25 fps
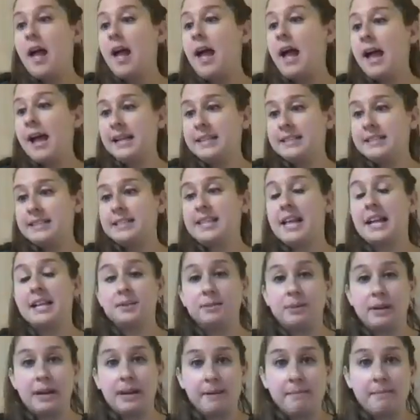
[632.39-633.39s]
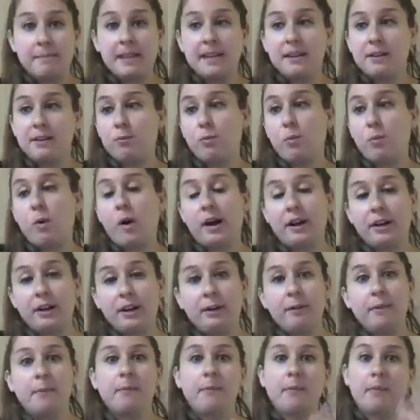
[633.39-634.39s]
And that's what I mean.
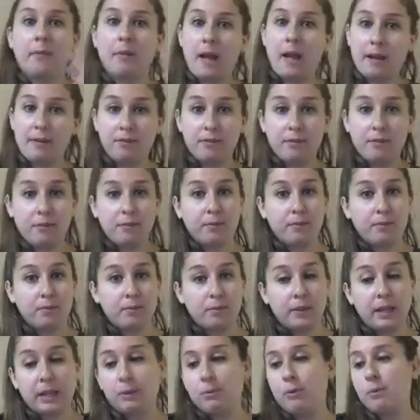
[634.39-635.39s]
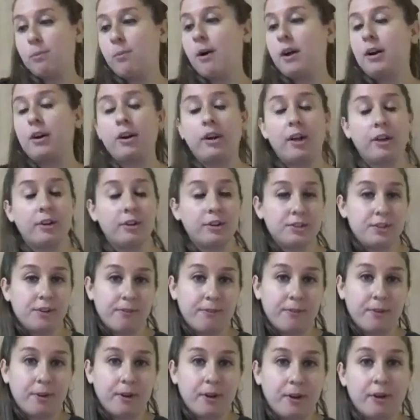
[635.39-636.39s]
Water and liquid watercolors or
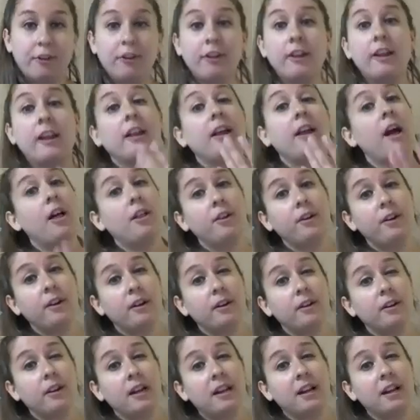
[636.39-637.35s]
food color,